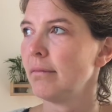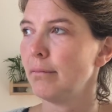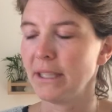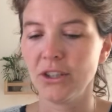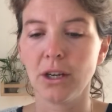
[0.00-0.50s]

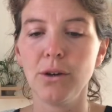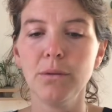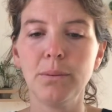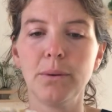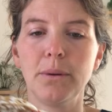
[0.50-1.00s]
magic
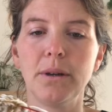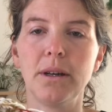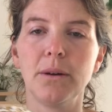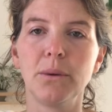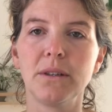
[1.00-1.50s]
loop
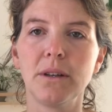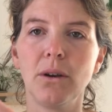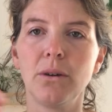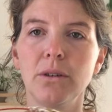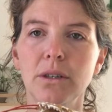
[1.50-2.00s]
with the
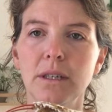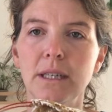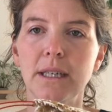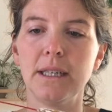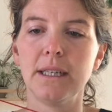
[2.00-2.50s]
long
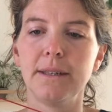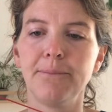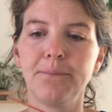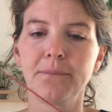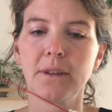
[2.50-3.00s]

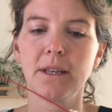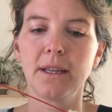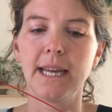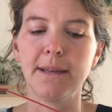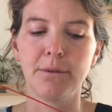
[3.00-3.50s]

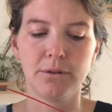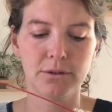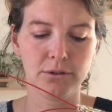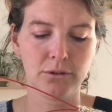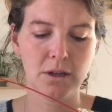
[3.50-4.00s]

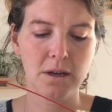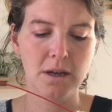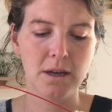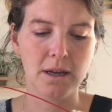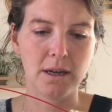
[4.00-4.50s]
cables,
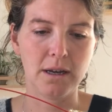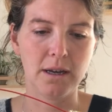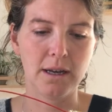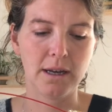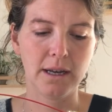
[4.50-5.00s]

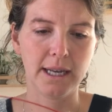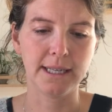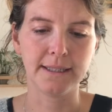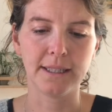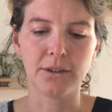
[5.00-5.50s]
and
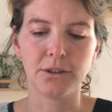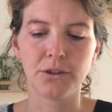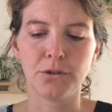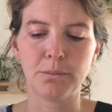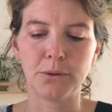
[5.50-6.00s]
knitting on
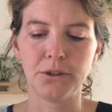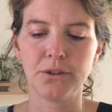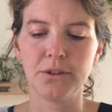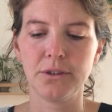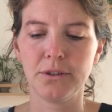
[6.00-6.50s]

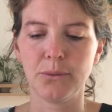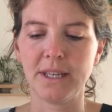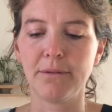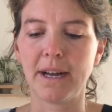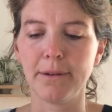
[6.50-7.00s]

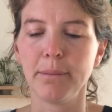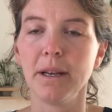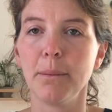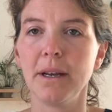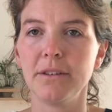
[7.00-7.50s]
2.25
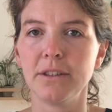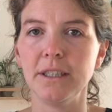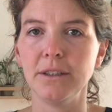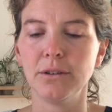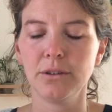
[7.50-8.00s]
millimeters
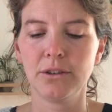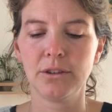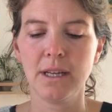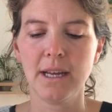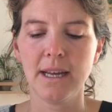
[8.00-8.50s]
needles.
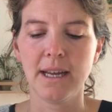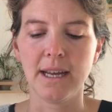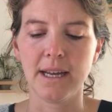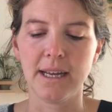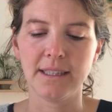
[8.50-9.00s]

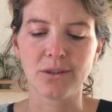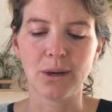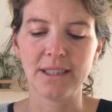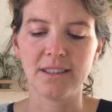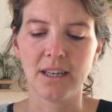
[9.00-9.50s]
It's
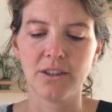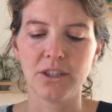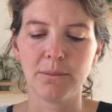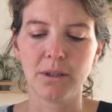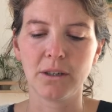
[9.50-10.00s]
quite
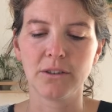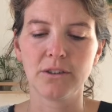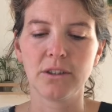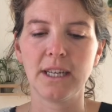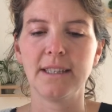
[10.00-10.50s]
challenging
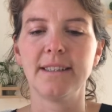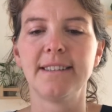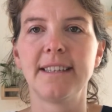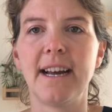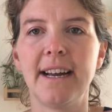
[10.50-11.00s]
because at the
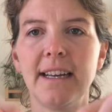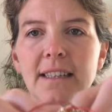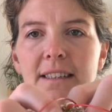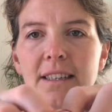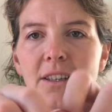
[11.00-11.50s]

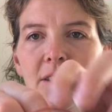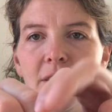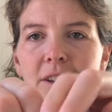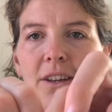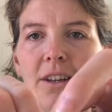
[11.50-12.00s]
side,
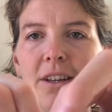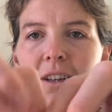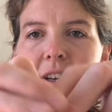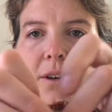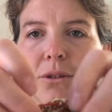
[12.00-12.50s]

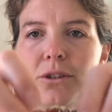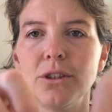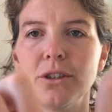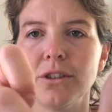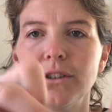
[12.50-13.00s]
I
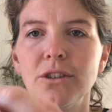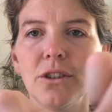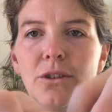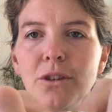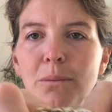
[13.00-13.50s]
should just
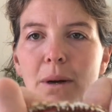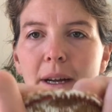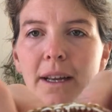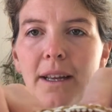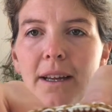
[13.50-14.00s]
show you
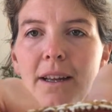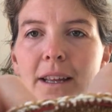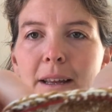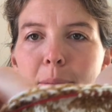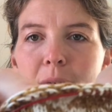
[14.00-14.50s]
my
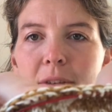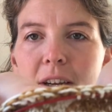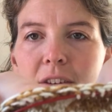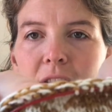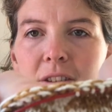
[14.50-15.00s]

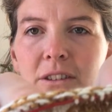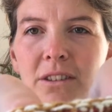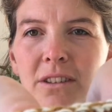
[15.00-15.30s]
imperfections.